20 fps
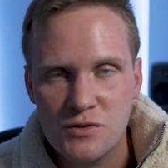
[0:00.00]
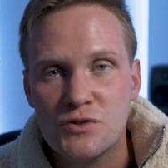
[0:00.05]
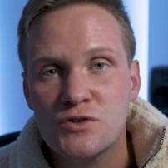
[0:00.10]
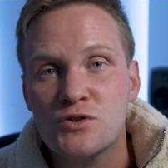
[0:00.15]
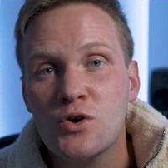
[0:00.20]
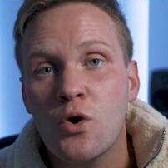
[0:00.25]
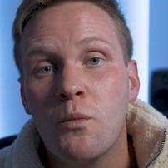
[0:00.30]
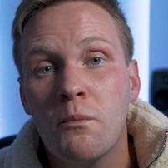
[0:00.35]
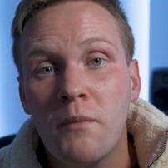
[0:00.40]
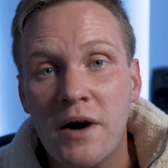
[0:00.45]

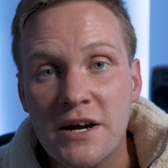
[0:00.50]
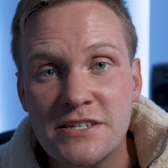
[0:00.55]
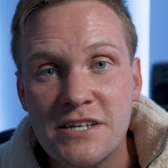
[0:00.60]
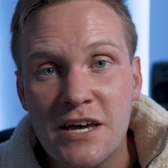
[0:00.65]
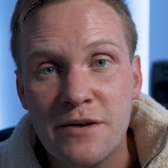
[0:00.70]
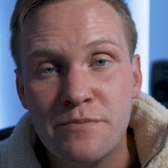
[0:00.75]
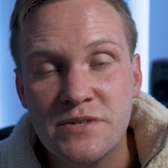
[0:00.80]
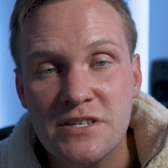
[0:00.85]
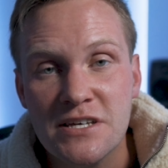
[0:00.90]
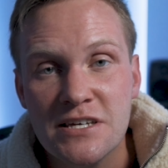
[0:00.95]
So my
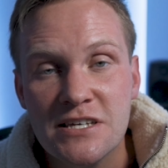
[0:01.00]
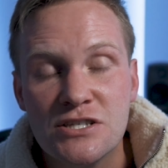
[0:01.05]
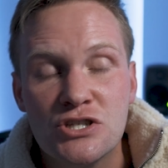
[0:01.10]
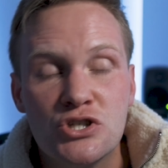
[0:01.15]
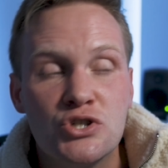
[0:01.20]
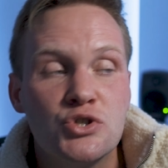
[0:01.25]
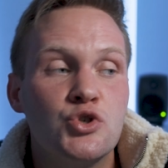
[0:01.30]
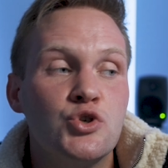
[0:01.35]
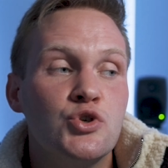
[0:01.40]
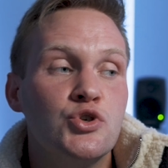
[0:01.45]
tips is
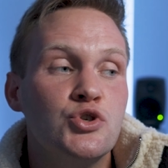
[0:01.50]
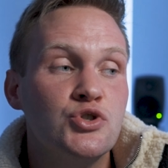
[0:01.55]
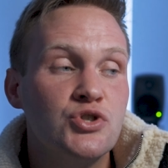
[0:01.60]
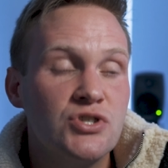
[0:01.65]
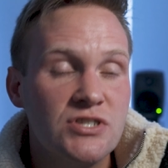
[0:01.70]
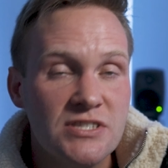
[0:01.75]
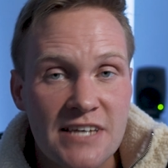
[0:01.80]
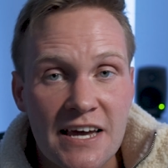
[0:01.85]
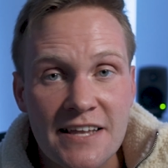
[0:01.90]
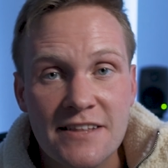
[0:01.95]
to
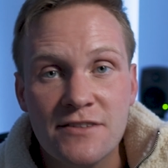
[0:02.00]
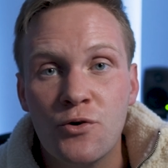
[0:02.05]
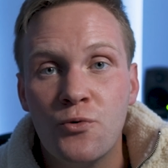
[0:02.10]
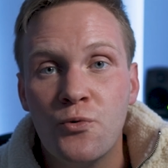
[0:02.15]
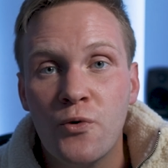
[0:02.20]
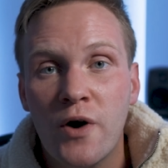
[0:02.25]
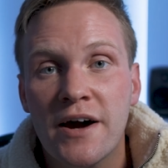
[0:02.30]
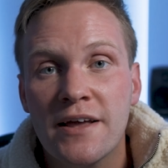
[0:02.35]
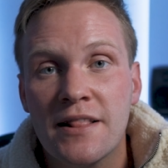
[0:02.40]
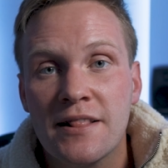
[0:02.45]
set the
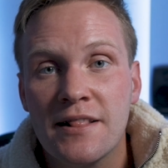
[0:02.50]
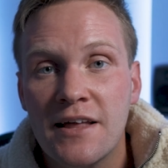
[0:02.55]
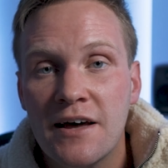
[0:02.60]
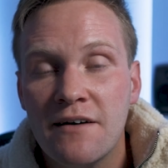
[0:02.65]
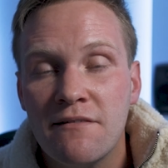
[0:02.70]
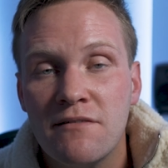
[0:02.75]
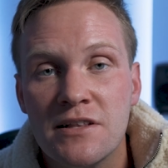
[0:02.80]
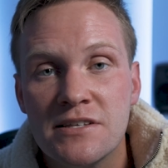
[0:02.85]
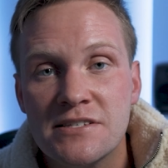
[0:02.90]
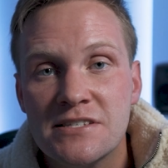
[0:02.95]
right
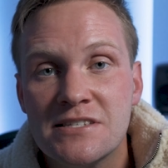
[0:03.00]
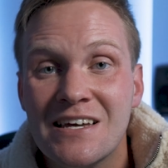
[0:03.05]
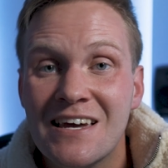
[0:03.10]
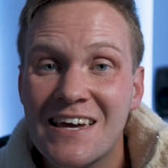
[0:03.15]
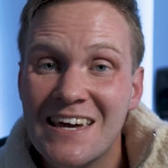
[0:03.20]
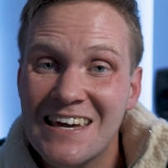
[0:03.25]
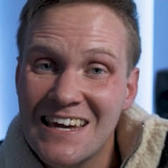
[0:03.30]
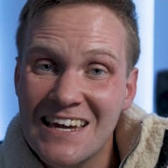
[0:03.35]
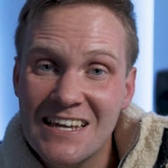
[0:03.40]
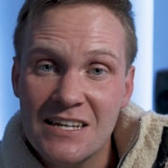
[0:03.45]
levels
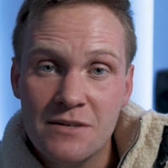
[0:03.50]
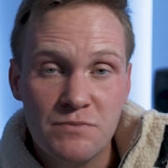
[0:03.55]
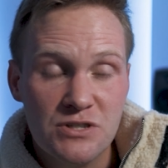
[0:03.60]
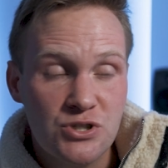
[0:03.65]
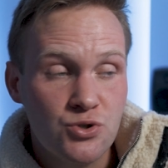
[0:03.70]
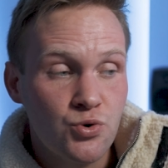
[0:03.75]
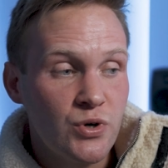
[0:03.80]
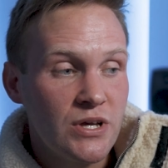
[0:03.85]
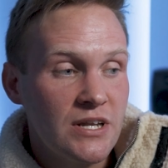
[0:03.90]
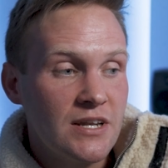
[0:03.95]
in
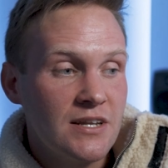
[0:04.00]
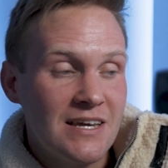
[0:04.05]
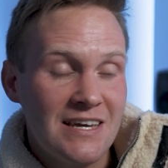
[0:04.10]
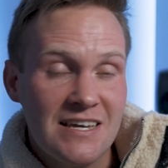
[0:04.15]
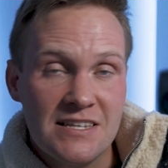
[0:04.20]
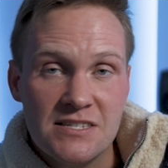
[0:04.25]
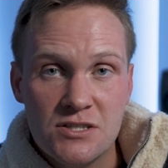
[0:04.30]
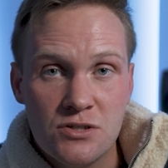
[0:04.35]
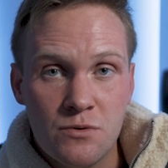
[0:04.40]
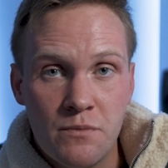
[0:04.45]
between
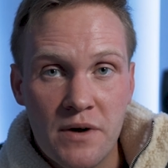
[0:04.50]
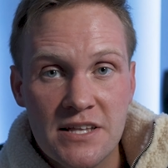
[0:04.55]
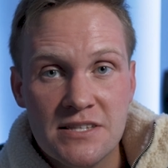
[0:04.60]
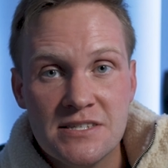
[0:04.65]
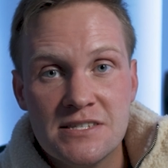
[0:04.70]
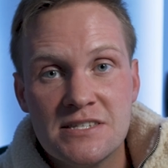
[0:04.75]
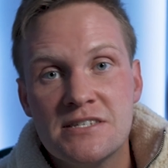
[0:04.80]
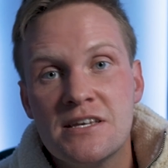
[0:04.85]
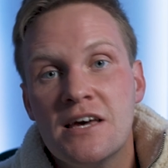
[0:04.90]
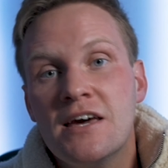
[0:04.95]

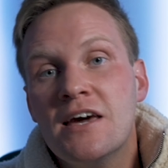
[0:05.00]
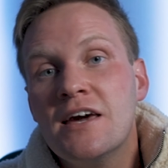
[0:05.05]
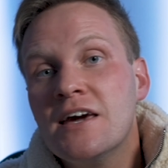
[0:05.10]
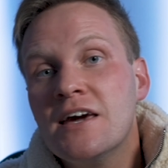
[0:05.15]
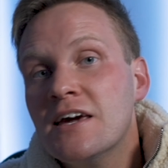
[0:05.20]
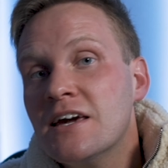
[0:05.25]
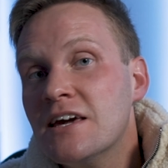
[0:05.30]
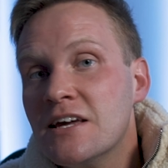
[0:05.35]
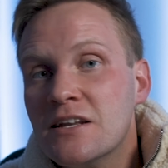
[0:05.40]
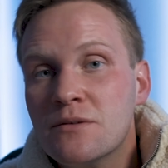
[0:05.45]
instruments,
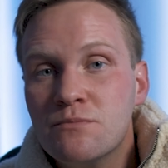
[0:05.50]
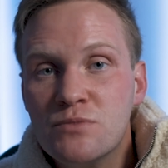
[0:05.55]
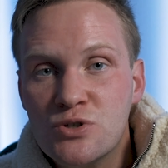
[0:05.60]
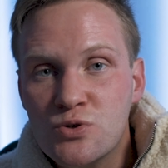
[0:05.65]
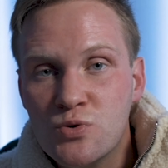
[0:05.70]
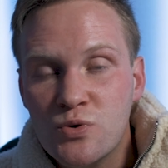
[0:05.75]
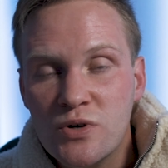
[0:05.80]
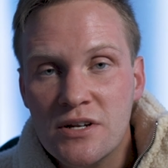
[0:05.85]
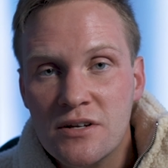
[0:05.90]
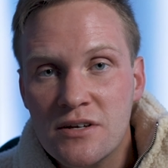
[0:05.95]
in
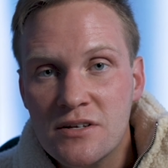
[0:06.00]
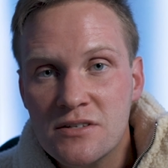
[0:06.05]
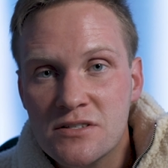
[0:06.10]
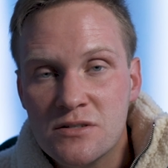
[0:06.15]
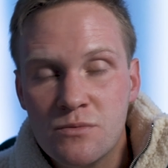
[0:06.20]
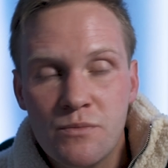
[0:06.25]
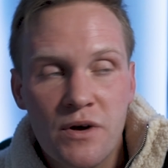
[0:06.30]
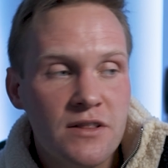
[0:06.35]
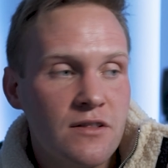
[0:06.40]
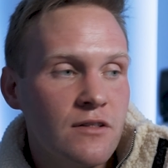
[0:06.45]
between
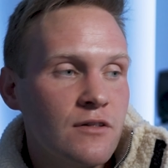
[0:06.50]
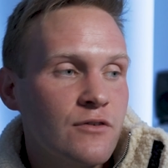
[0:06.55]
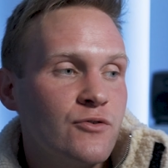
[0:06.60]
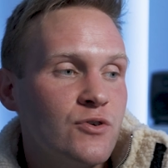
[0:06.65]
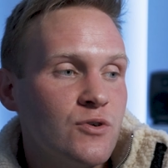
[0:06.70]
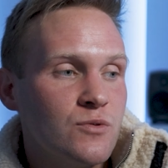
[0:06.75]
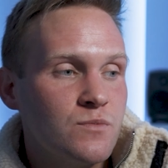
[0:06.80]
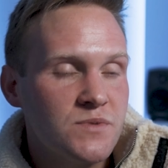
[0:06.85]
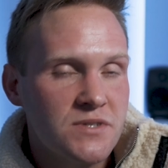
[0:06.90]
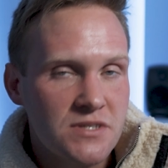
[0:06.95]
instrumental
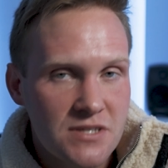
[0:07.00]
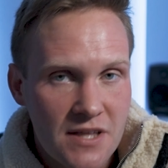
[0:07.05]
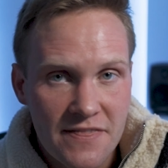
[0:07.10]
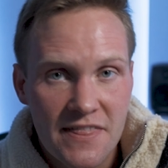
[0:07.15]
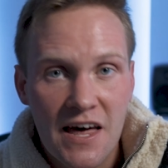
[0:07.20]
groups.